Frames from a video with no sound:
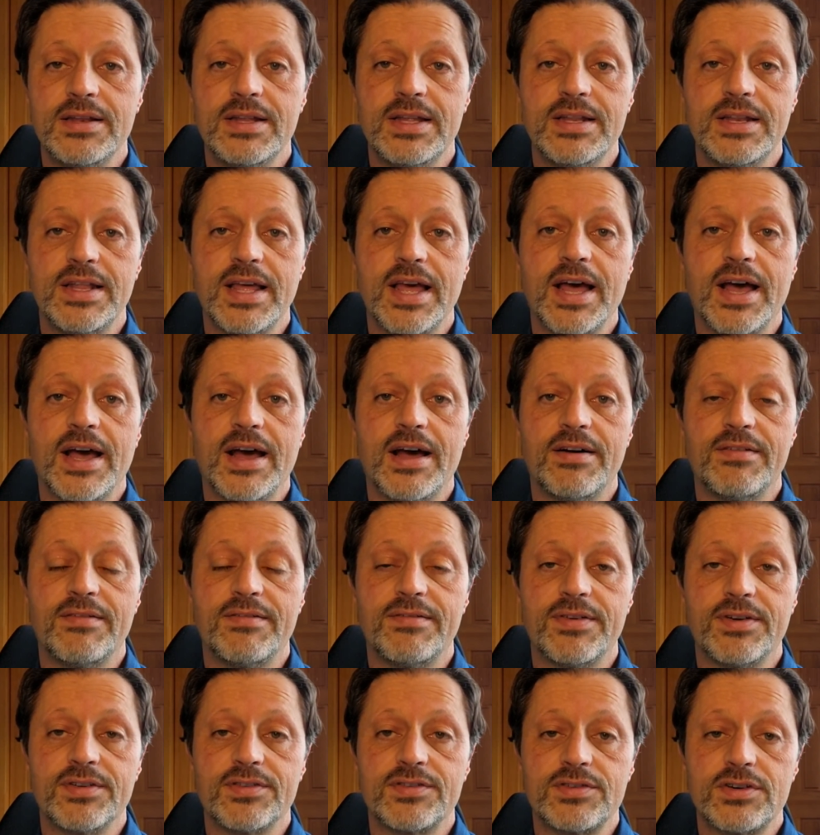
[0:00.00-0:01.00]
need to
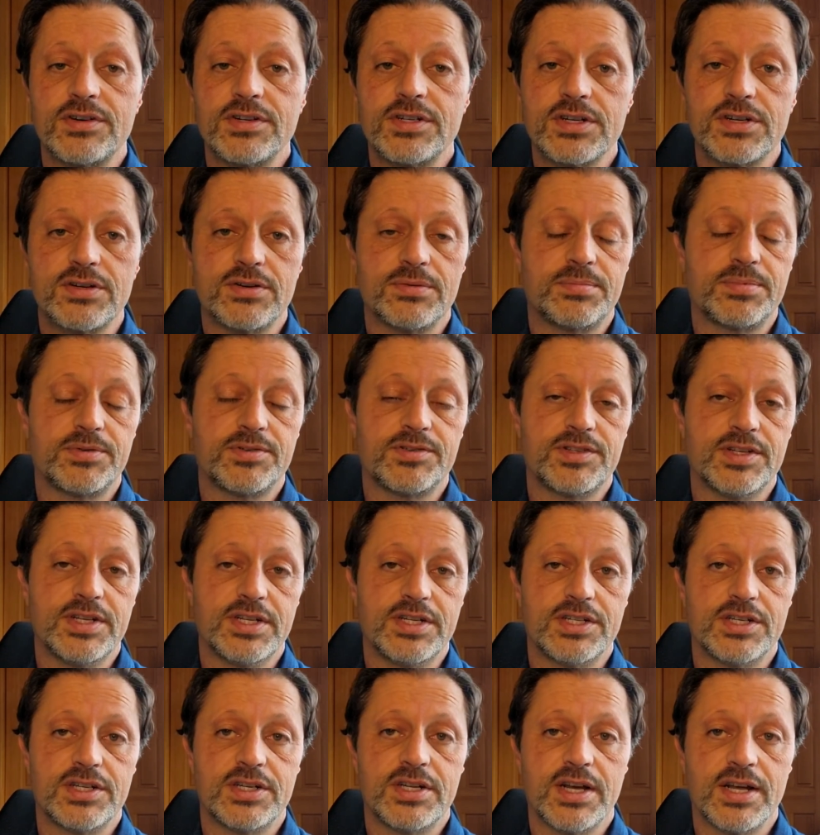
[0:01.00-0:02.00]
have a surgical
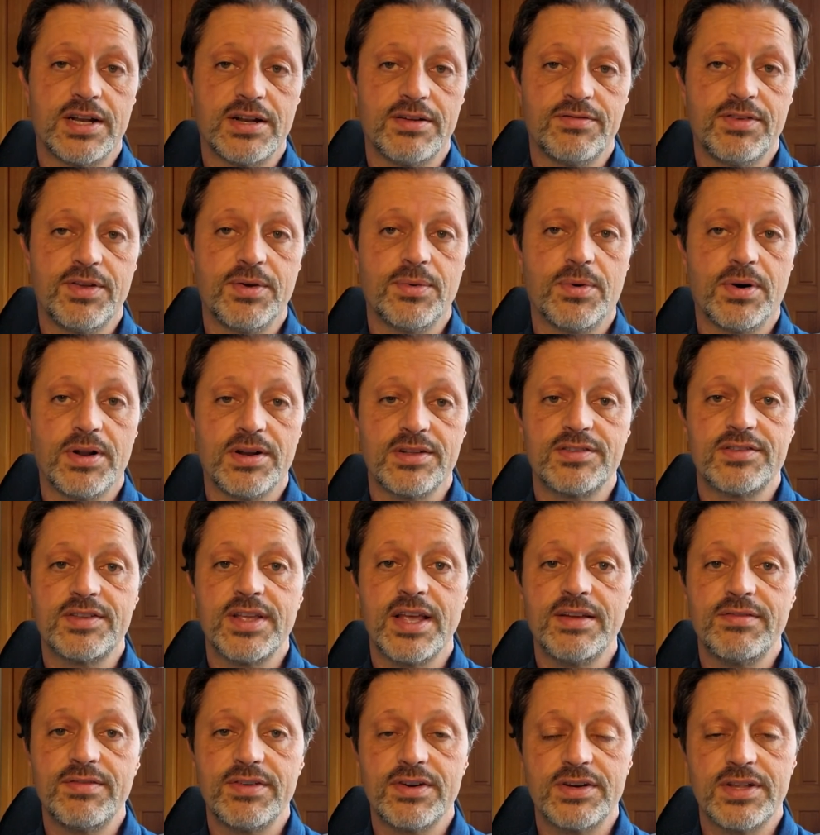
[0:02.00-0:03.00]
procedure done if you want to
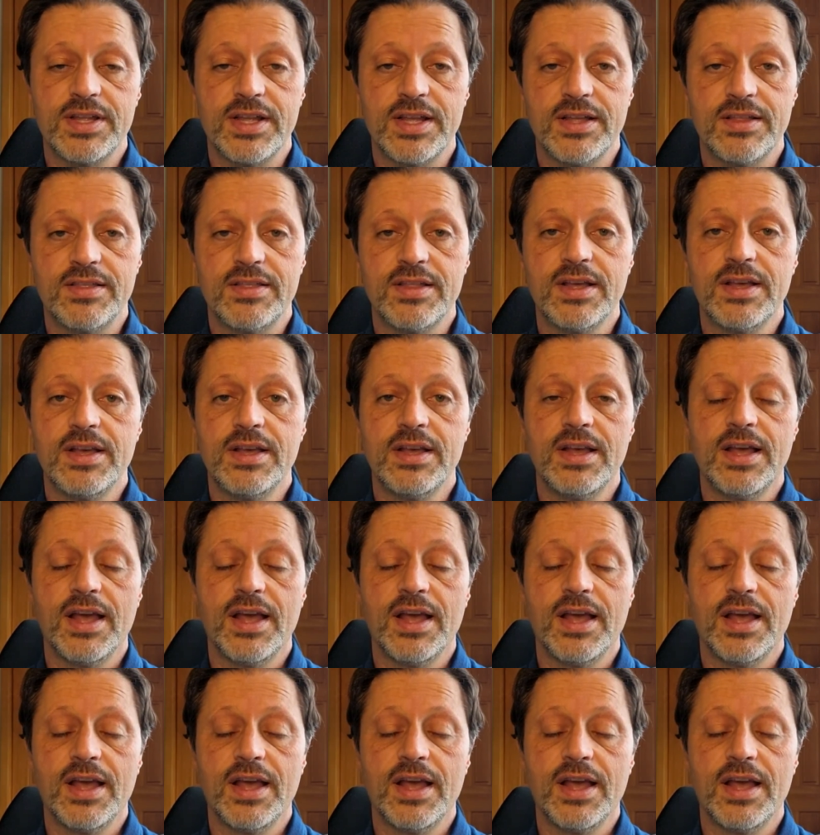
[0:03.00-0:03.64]
save your teeth,